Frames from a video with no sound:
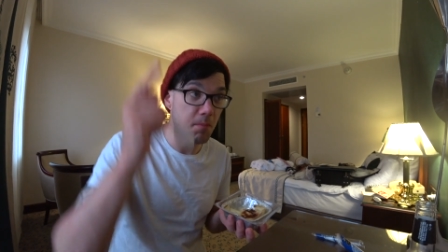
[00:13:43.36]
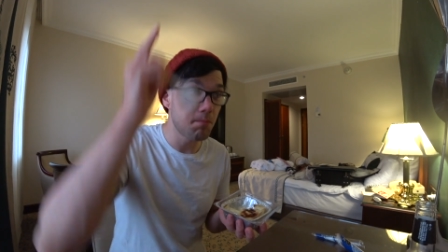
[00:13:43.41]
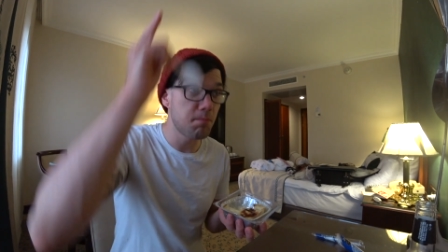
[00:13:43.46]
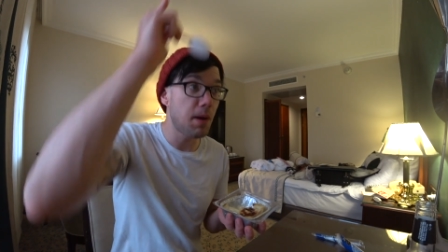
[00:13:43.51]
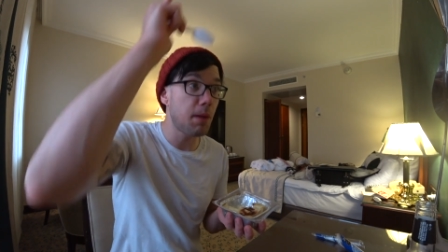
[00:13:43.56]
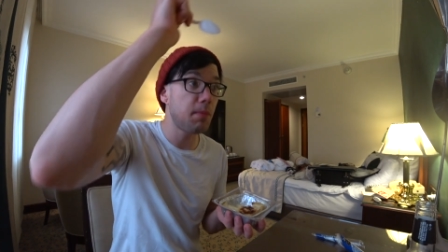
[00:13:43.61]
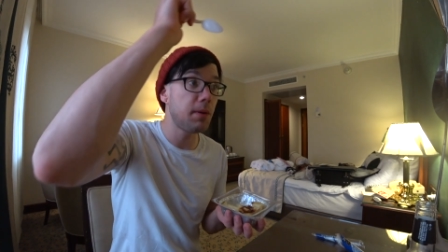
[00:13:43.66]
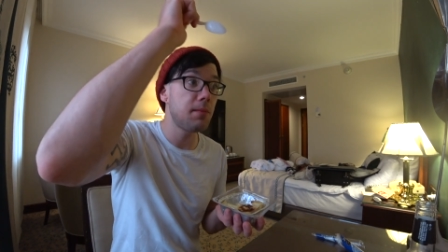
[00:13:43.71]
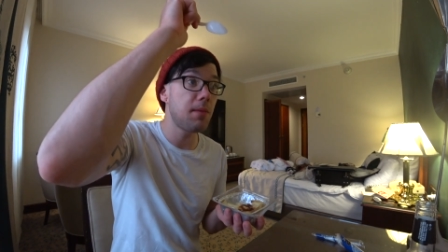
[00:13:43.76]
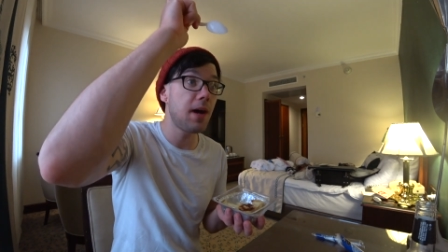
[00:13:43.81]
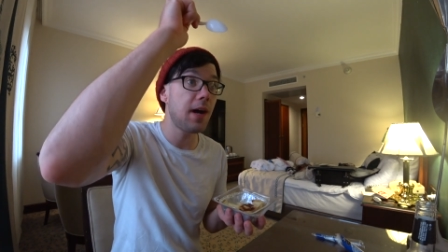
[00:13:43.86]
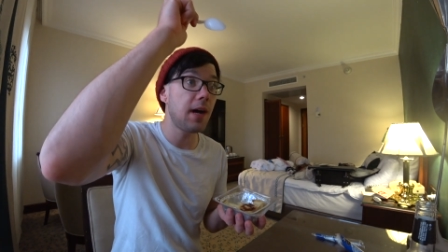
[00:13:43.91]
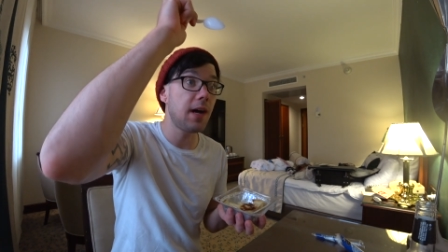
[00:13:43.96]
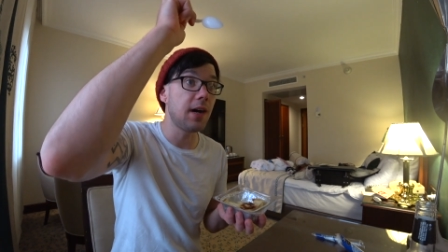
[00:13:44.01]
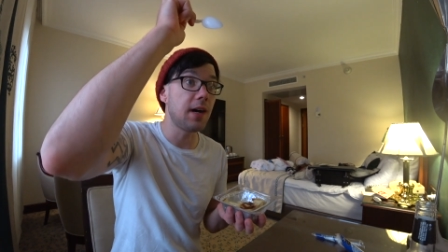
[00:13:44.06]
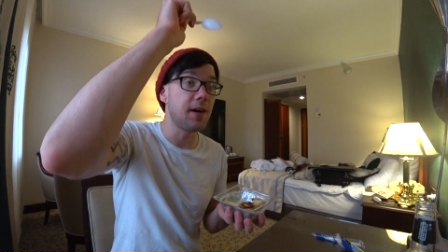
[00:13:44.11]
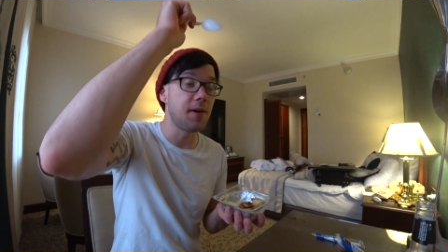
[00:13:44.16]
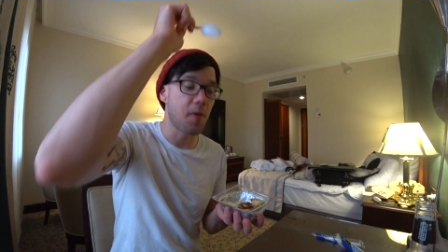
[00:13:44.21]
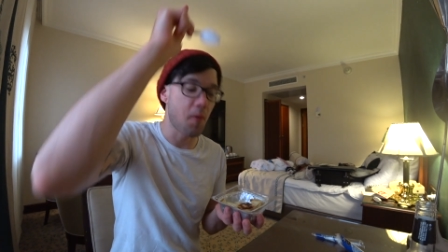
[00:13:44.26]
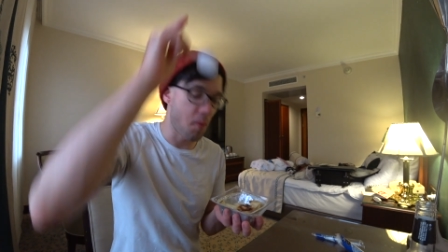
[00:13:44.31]
Pop and
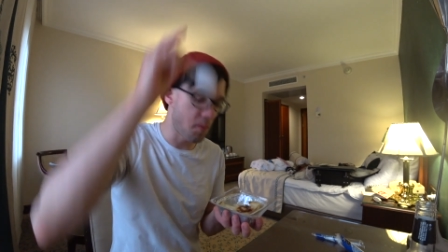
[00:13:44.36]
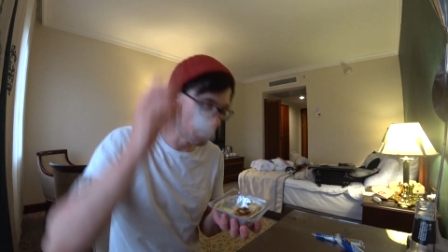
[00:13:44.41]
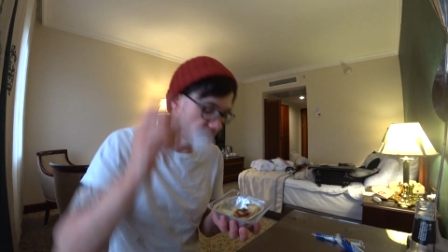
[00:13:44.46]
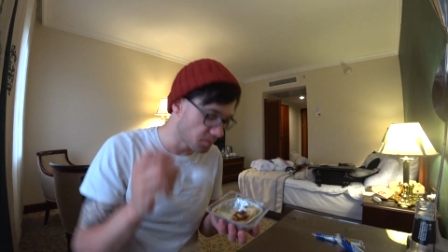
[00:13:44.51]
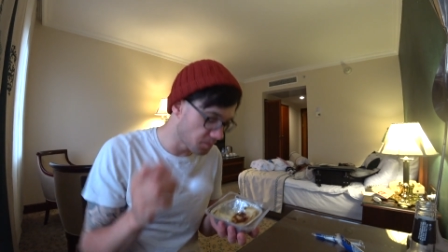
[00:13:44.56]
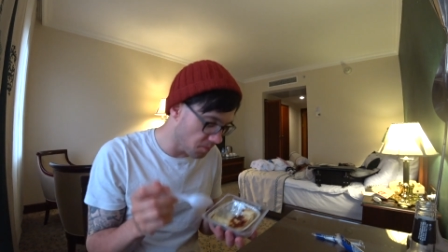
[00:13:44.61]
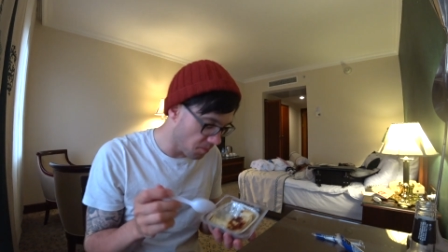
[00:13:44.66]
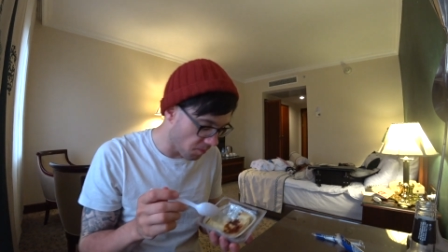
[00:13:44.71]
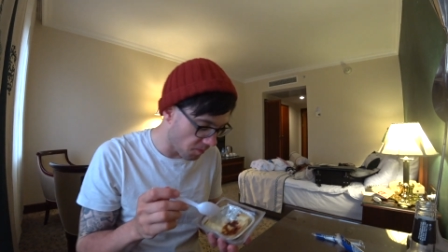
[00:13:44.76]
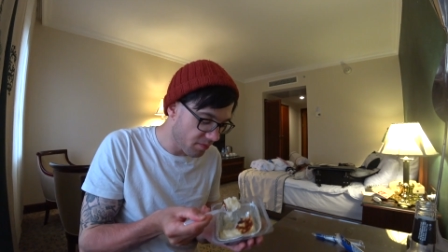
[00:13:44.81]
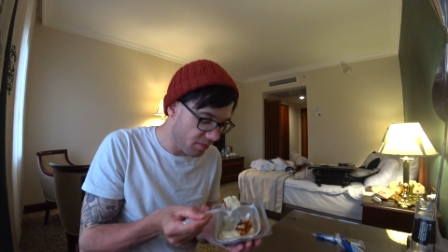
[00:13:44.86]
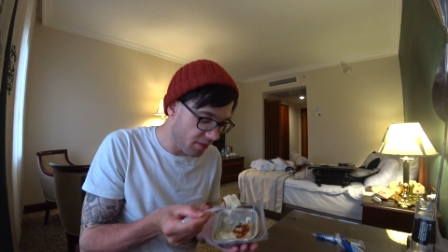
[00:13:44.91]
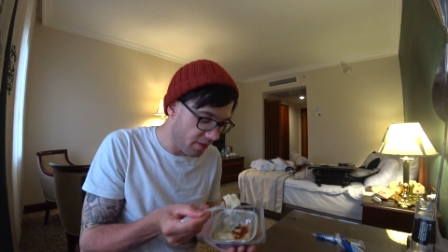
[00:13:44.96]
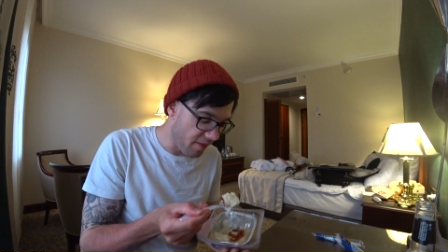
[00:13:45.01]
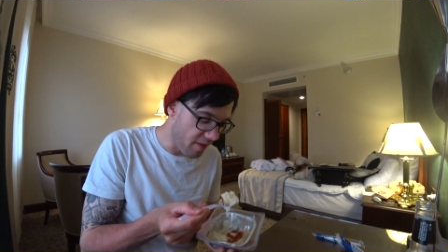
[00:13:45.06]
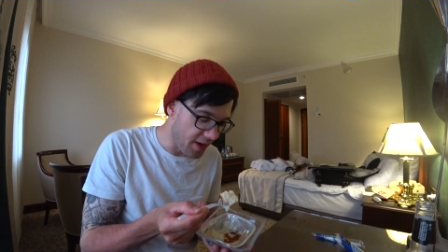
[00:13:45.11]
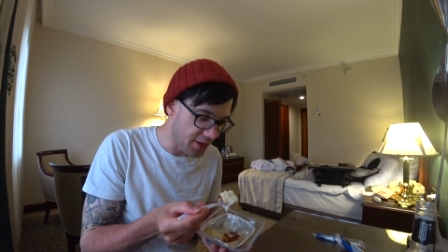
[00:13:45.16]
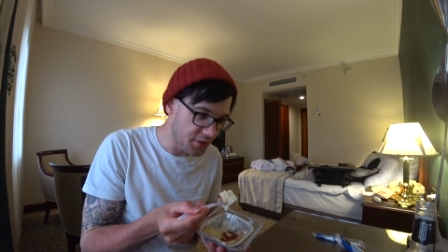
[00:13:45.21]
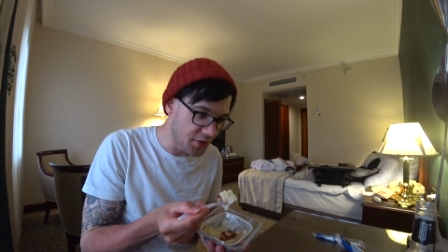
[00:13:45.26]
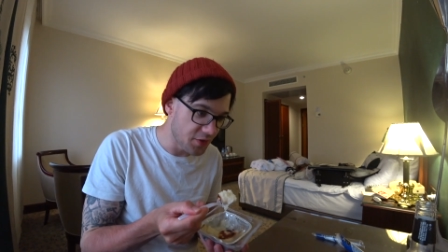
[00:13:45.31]
bar.
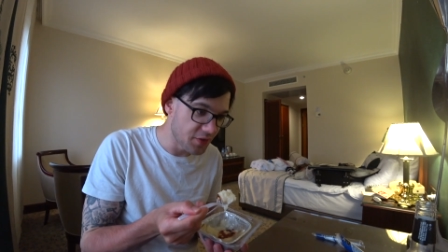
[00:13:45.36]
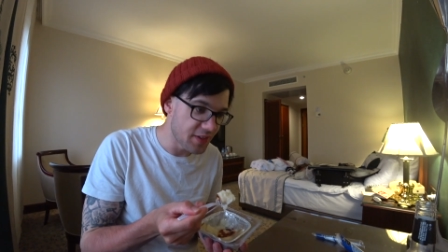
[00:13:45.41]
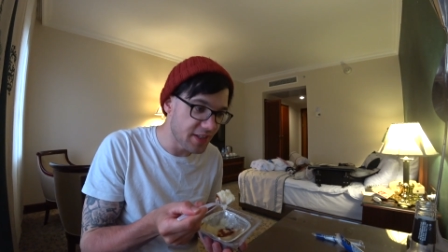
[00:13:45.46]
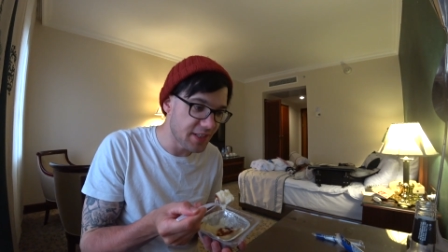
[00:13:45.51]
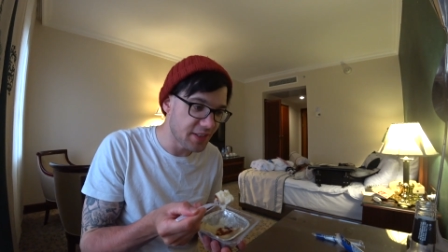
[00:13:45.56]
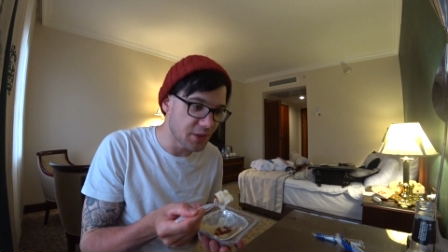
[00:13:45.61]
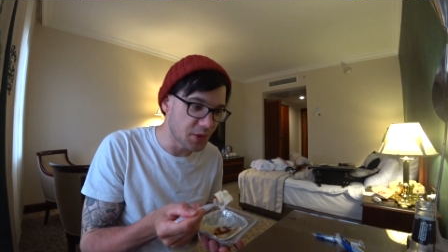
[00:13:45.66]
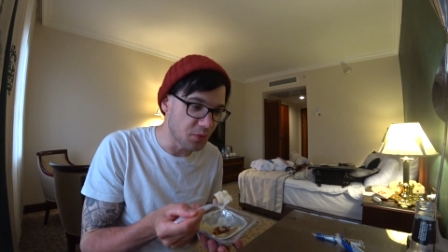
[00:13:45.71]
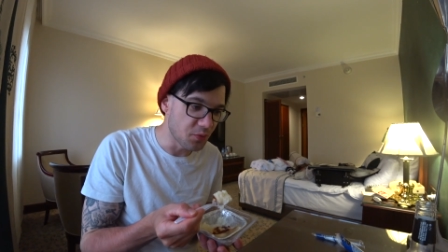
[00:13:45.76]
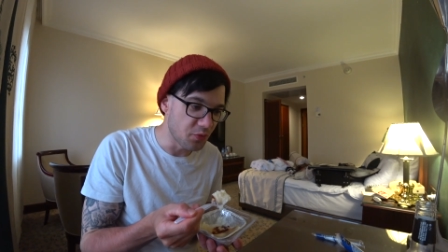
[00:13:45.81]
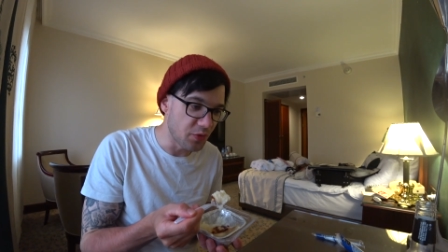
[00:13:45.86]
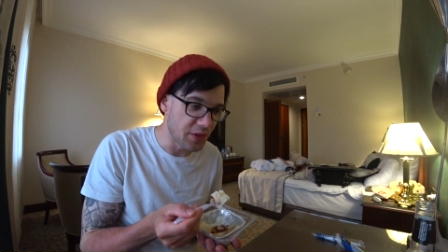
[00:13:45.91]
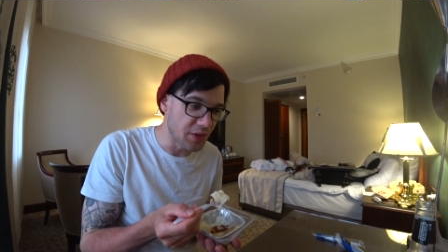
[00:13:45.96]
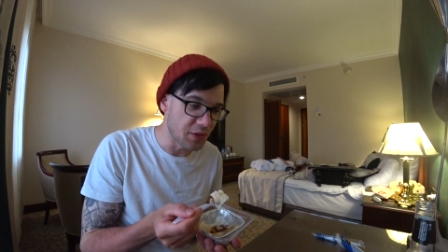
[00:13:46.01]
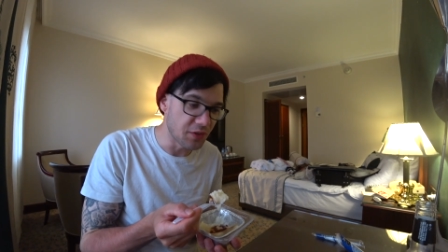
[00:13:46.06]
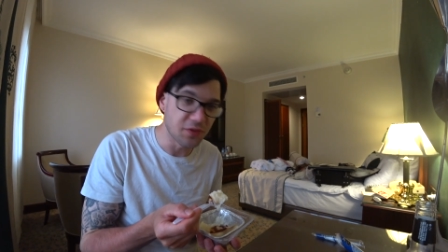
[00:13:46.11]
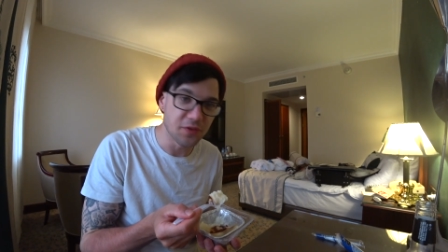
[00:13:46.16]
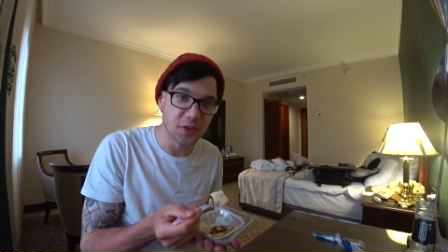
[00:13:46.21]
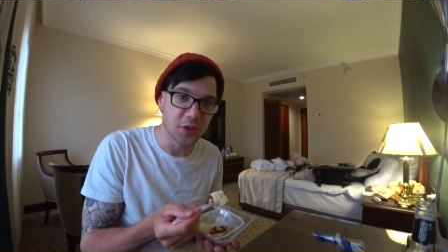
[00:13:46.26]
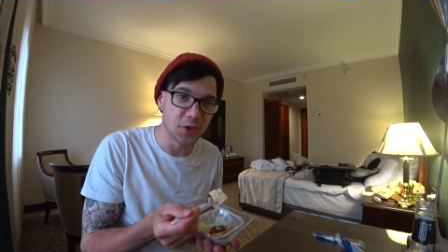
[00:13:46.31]
I do need some real
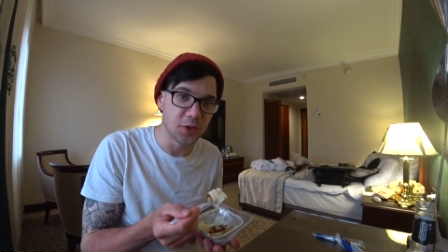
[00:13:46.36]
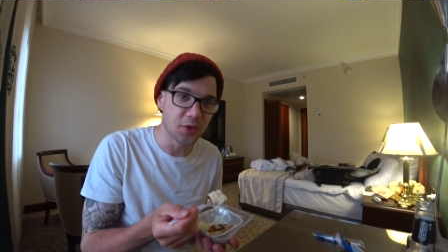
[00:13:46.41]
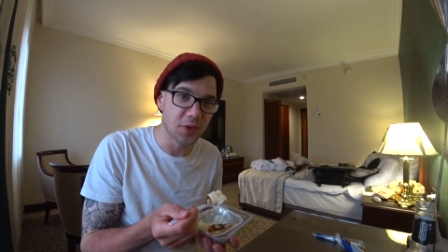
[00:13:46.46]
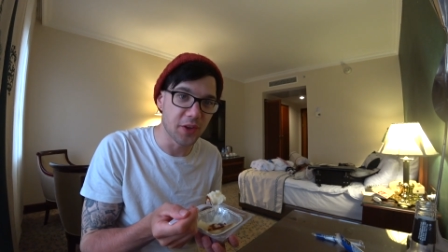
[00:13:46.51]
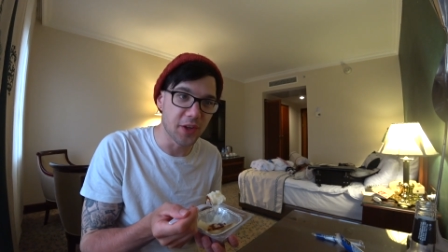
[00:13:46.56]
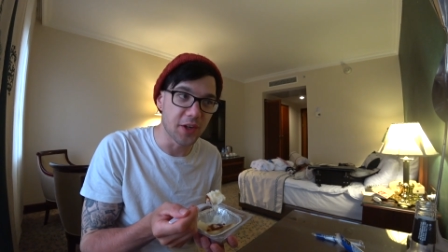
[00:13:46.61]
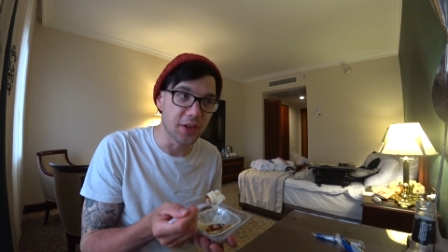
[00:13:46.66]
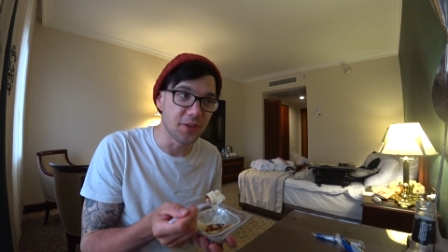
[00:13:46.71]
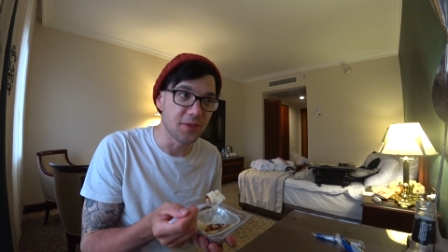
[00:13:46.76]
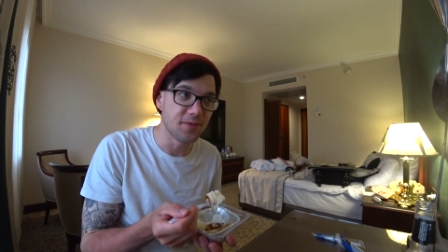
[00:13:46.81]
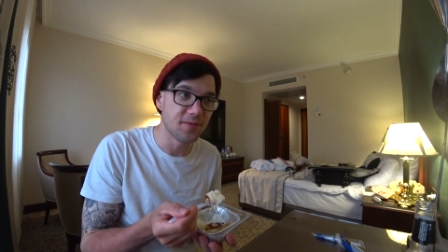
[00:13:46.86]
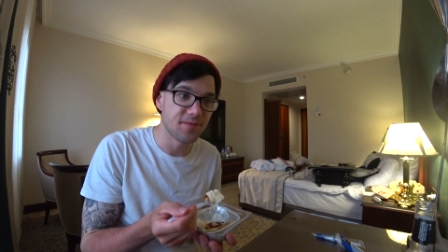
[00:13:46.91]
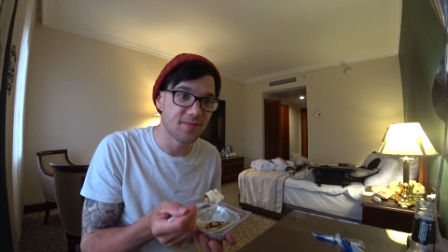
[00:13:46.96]
food though.